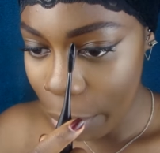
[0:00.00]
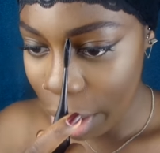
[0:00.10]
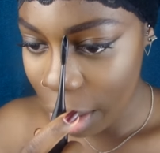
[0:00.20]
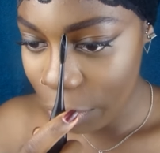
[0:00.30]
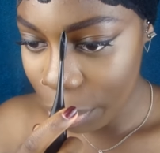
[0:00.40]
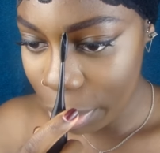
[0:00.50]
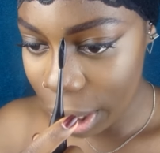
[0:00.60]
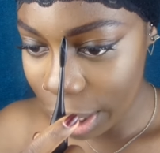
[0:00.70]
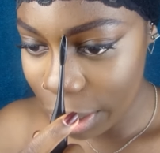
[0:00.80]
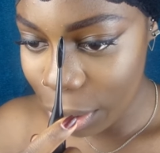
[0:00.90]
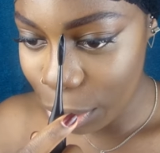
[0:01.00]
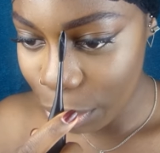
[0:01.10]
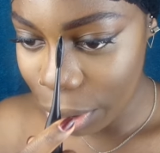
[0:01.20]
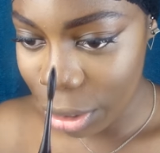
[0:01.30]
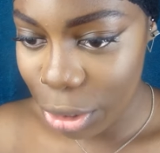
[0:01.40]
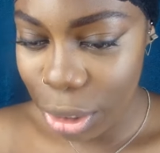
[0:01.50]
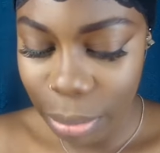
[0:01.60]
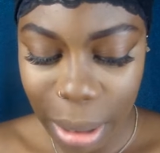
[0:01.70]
might have applied too much.